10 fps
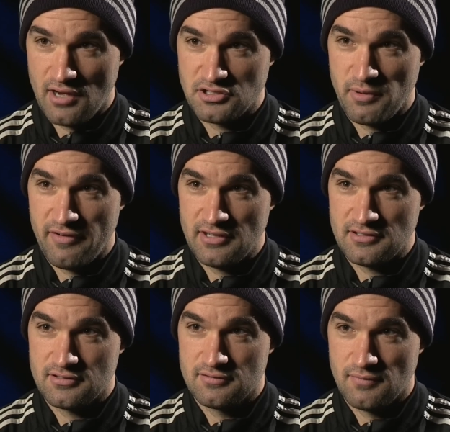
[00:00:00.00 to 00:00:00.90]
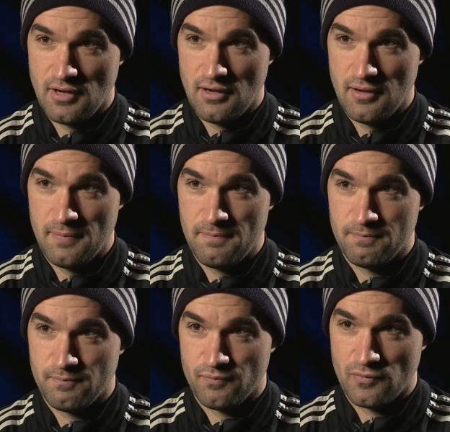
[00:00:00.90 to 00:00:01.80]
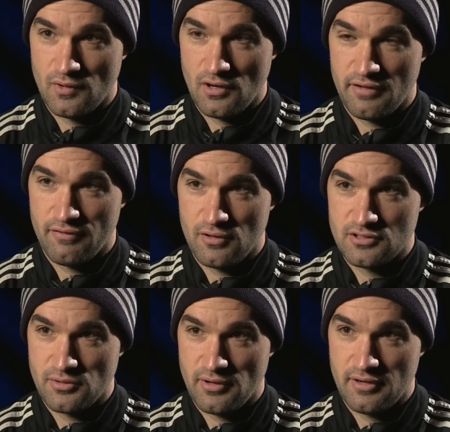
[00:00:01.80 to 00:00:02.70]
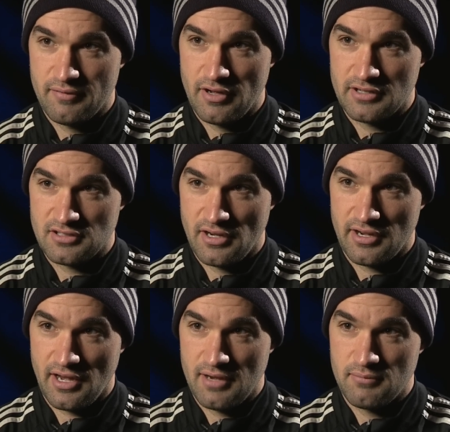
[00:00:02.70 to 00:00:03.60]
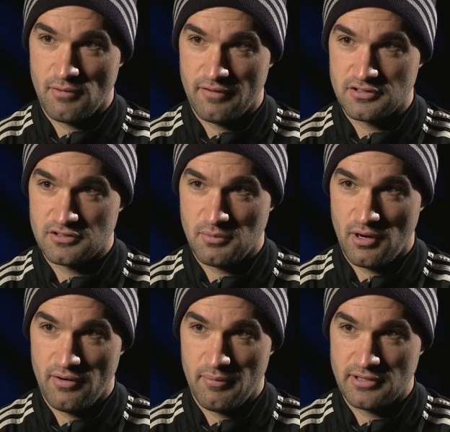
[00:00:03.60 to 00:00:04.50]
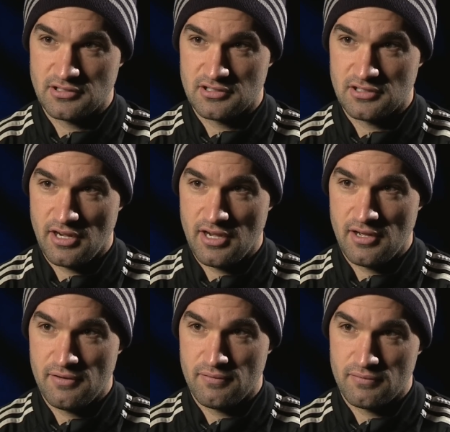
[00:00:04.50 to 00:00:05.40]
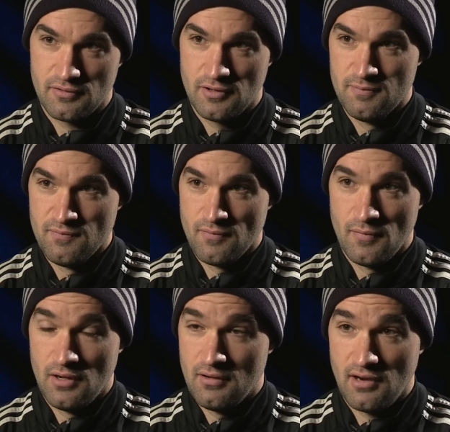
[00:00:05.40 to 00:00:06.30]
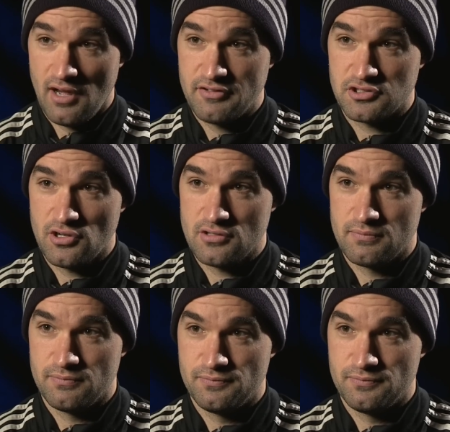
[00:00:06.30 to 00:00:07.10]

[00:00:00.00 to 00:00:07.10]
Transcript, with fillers: high spirits. Looking forward to an exciting game, obviously, tomorrow at Manchester City, and life is good.